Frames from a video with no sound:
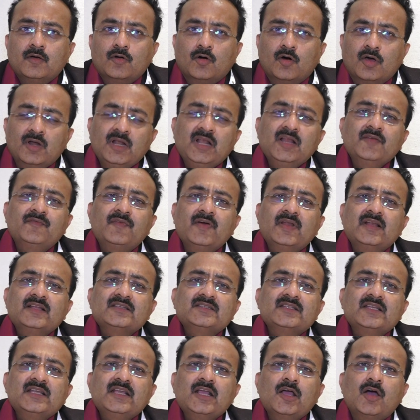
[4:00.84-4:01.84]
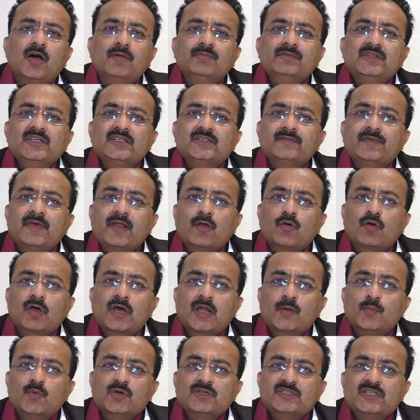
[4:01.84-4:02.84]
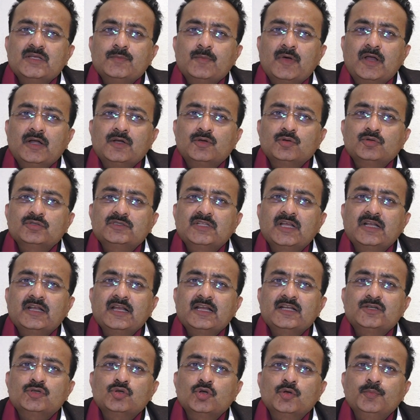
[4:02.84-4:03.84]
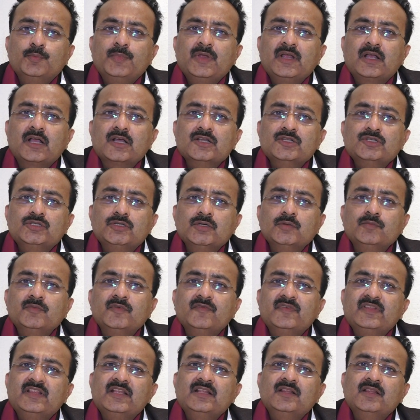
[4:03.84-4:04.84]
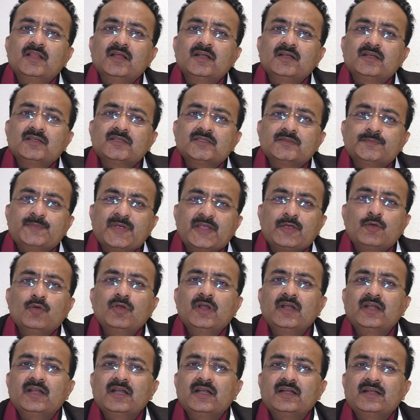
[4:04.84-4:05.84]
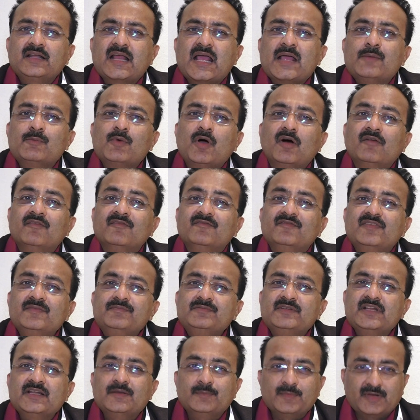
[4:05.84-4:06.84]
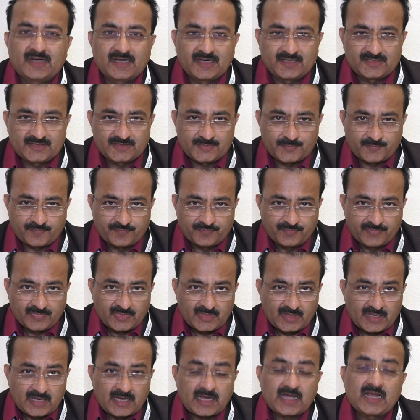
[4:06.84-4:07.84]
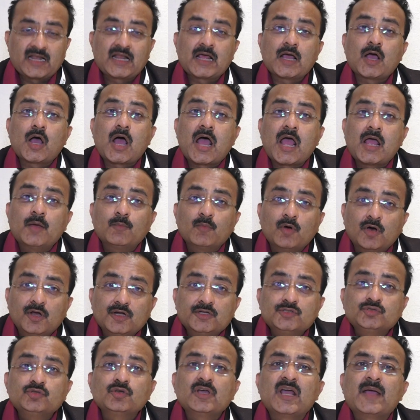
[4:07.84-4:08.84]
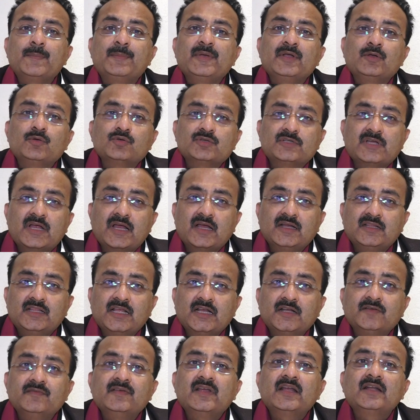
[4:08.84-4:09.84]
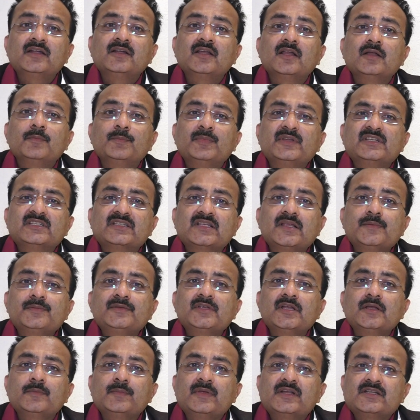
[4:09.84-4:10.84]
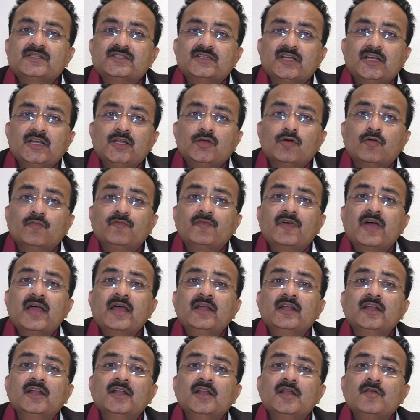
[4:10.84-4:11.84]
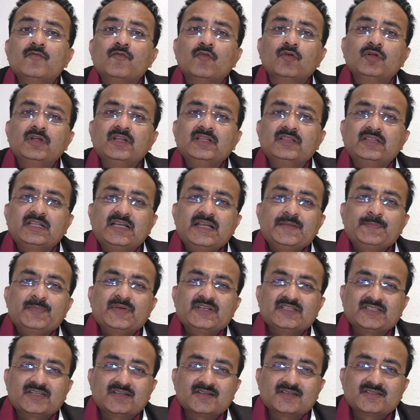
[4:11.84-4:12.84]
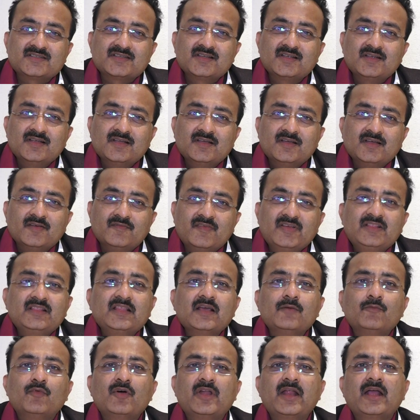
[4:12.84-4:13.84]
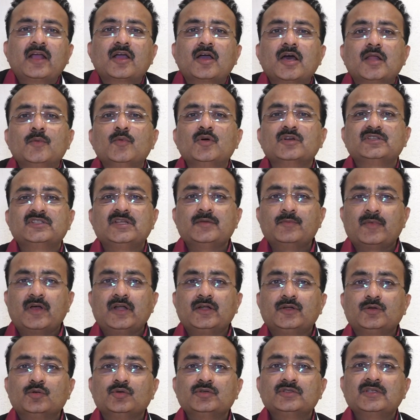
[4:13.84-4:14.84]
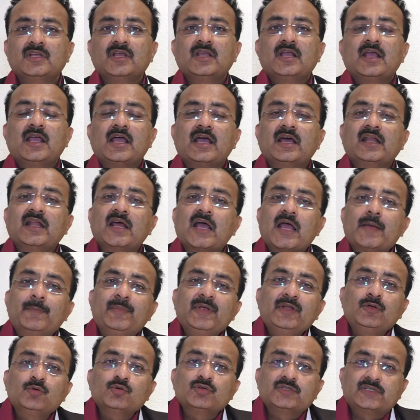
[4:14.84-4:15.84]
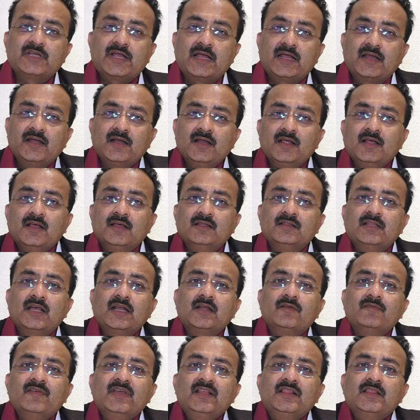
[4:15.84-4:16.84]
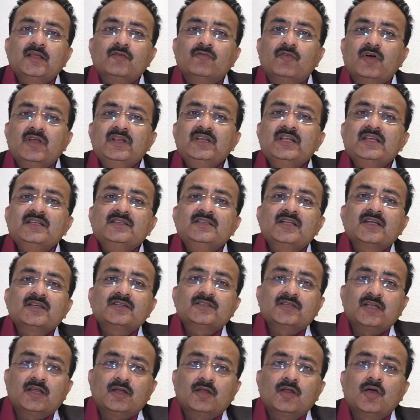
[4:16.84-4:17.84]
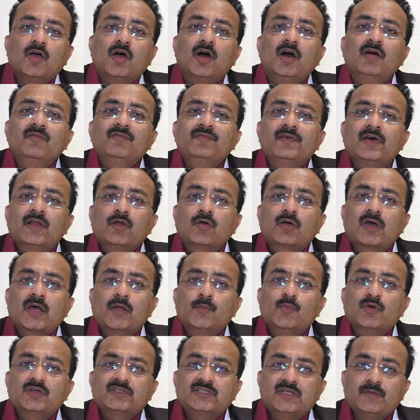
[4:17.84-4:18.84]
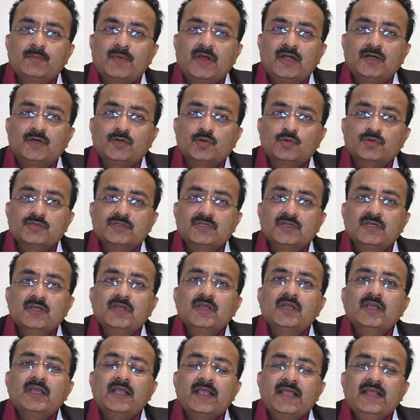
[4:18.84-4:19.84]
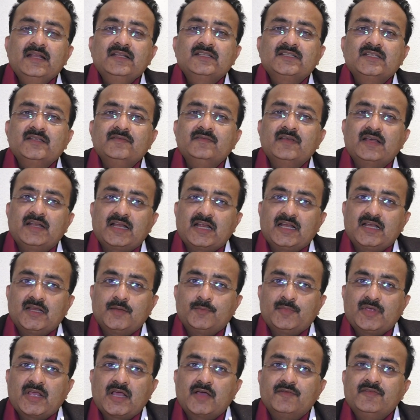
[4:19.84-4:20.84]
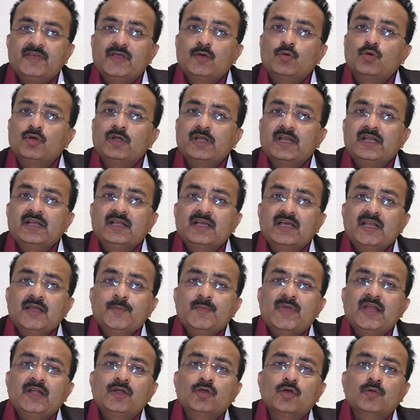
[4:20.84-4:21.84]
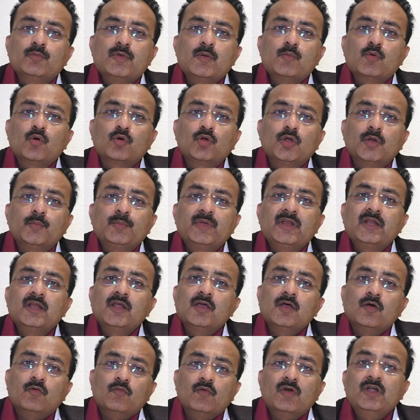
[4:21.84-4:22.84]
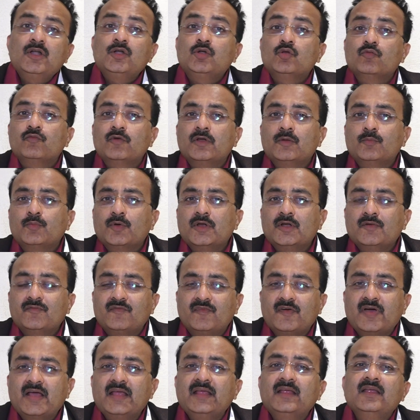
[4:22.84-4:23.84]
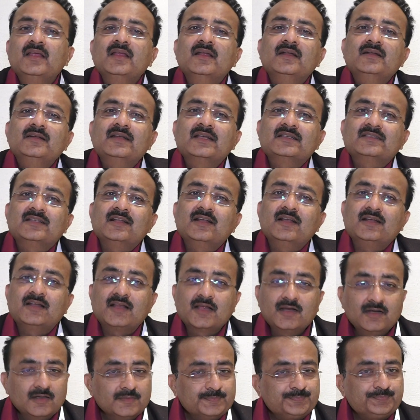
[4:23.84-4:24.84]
Only fallacy of this Ferric Carboxy Maltose that it should be consumed within the speculated time of 15 minutes. And I am also happy to share that we had done prescription based study of 543 patients with Ferric Carboxy Maltose, and happy to share that with one injection of Ferric Carboxy Maltose in severe anemia, we have got increment of hemoglobin 1 to 1.5 deciliter.